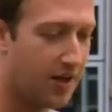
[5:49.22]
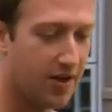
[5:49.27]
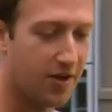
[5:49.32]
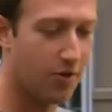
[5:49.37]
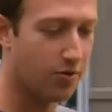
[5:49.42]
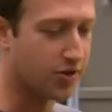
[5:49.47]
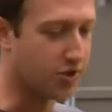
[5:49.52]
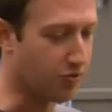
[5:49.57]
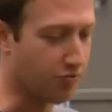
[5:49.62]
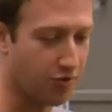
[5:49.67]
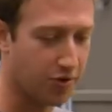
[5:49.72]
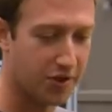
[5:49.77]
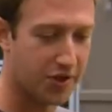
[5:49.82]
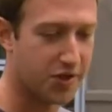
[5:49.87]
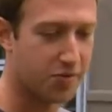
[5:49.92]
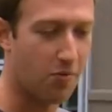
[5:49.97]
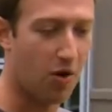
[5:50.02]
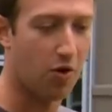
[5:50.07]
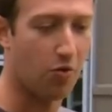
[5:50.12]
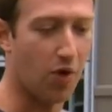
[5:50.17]
You know, it was a really
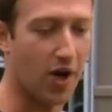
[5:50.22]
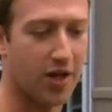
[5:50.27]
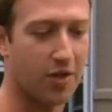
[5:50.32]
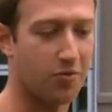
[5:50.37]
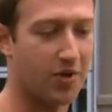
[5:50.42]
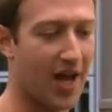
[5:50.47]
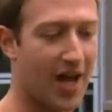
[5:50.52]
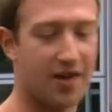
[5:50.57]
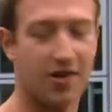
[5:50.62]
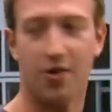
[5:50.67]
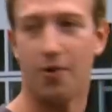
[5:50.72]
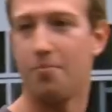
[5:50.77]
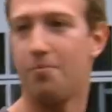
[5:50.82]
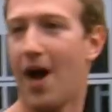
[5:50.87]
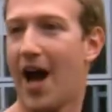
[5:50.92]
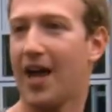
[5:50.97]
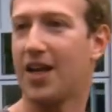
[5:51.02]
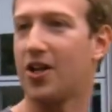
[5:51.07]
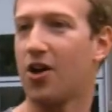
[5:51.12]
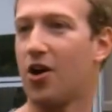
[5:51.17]
small wedding we had in our
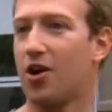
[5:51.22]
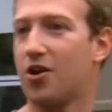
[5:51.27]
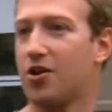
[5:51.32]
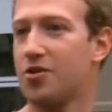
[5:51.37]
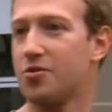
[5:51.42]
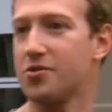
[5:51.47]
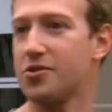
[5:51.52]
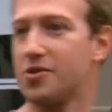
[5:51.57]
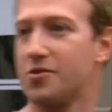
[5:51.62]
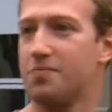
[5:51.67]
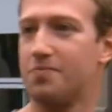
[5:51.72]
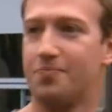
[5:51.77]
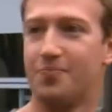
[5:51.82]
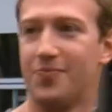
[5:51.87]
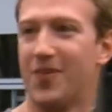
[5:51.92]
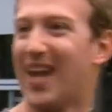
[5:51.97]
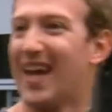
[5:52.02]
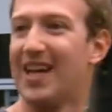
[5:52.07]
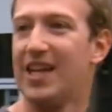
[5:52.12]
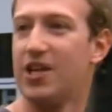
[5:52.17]
backyard. It was
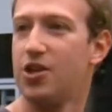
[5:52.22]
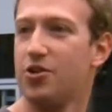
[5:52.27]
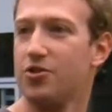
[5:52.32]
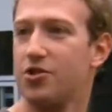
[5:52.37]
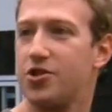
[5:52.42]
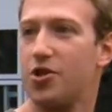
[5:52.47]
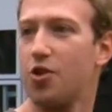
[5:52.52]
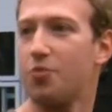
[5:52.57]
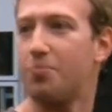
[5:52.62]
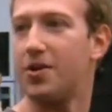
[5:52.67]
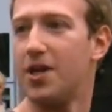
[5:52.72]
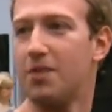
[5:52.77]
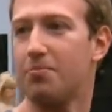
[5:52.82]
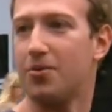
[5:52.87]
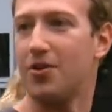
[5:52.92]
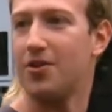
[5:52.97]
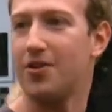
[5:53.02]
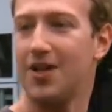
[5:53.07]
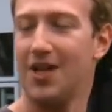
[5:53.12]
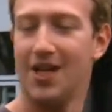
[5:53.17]
80 or so
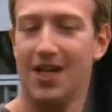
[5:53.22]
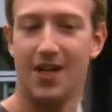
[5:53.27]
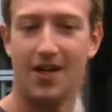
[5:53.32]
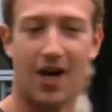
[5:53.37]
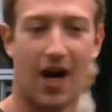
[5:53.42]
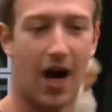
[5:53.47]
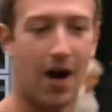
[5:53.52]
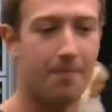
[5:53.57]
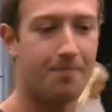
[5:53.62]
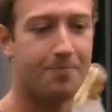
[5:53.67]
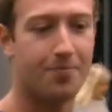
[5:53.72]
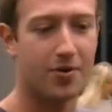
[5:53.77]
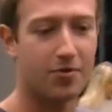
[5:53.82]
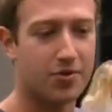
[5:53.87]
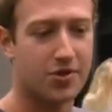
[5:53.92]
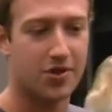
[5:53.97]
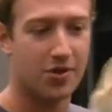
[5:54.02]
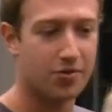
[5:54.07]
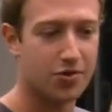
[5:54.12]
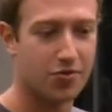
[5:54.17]
people, um, but it
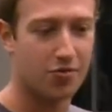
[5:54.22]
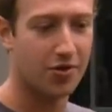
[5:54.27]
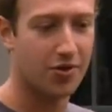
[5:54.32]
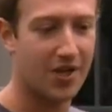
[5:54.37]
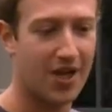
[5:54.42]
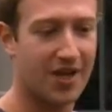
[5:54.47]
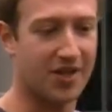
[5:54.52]
was, it was really